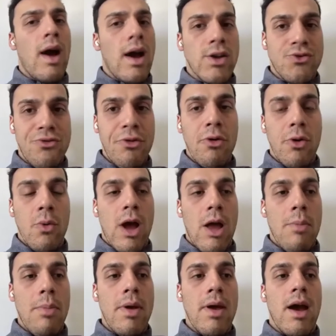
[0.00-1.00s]
I struggled
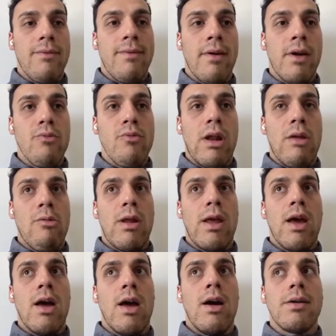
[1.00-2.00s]
quite a bit. I found it really, really
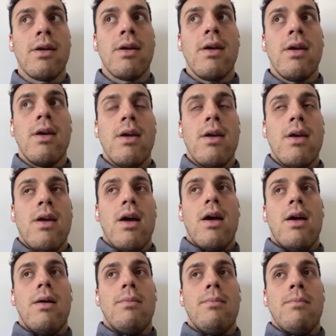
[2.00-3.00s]
hard.
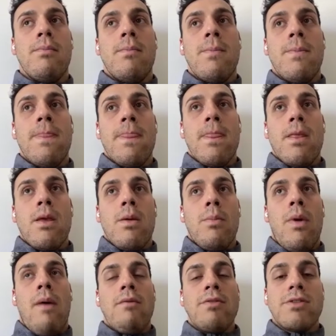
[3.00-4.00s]
But
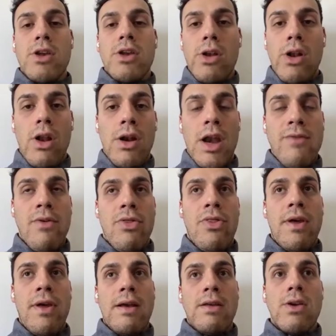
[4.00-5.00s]
obviously, you learn different
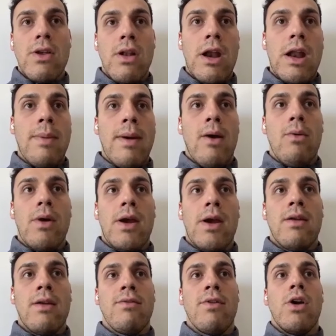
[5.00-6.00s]
things. You learn about
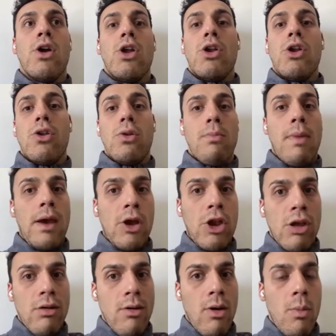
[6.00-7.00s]
kind of
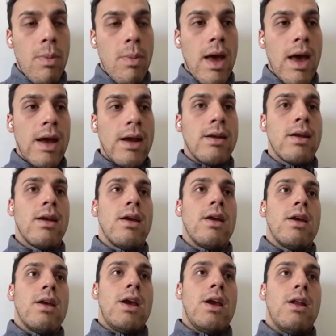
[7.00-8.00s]
making your own bed,
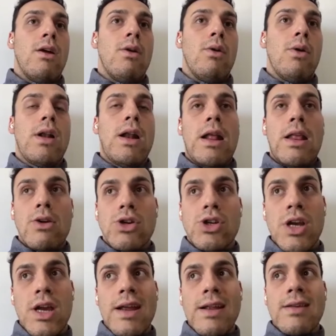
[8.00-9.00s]
cleaning your
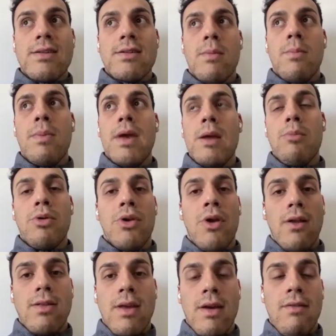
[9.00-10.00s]
sheets, being
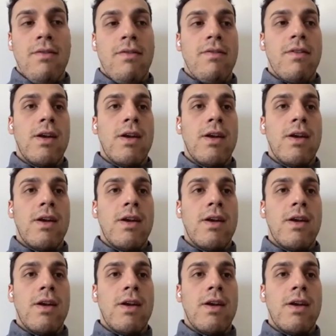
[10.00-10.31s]
productive.